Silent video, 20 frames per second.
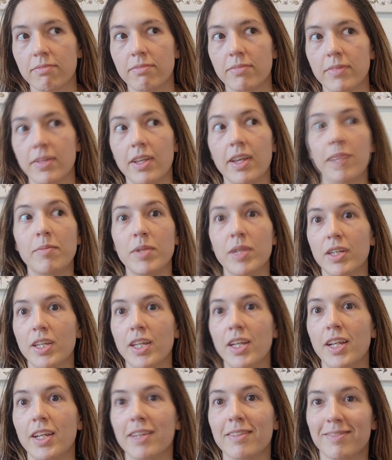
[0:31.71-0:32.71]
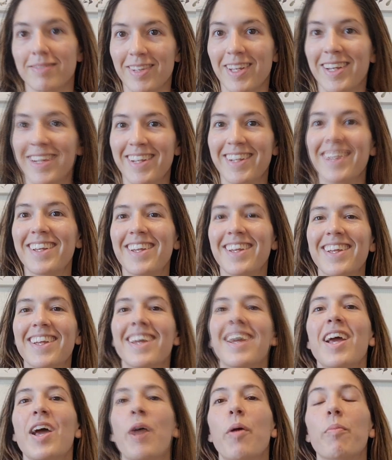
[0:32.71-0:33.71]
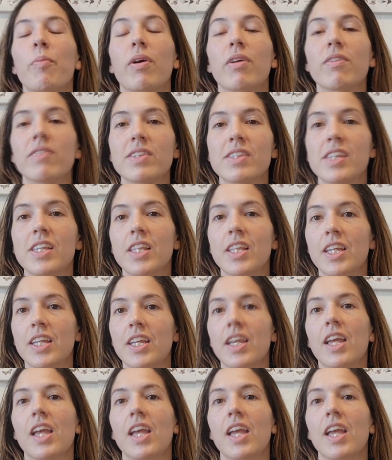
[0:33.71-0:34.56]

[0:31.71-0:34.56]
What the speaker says: I'm not kidding. Part of the ceiling